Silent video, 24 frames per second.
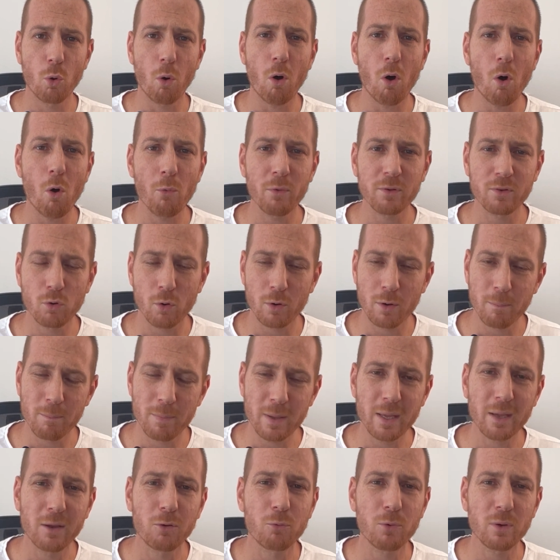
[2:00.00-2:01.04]
always going to
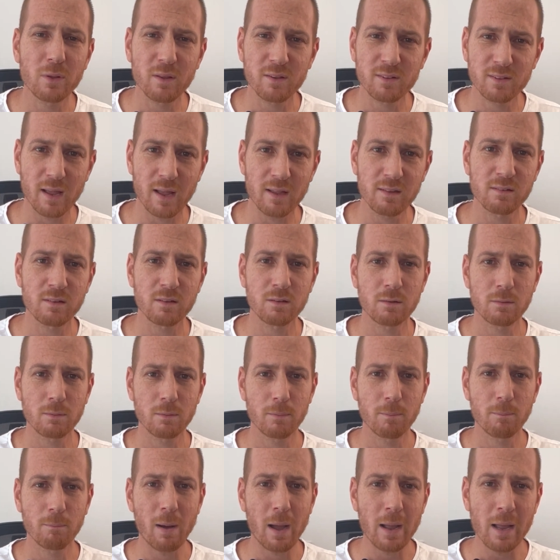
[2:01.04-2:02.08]
be criticized
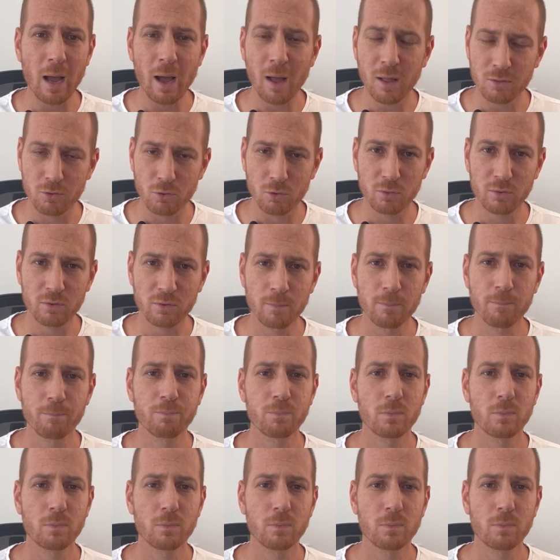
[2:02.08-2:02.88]
by others.